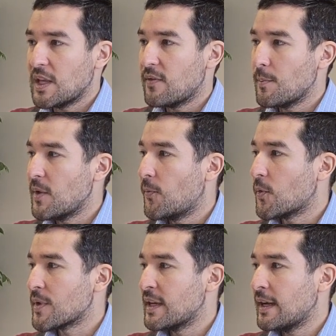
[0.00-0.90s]
even
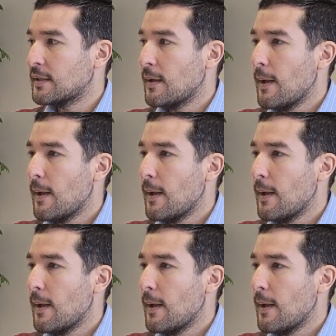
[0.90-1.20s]
before that,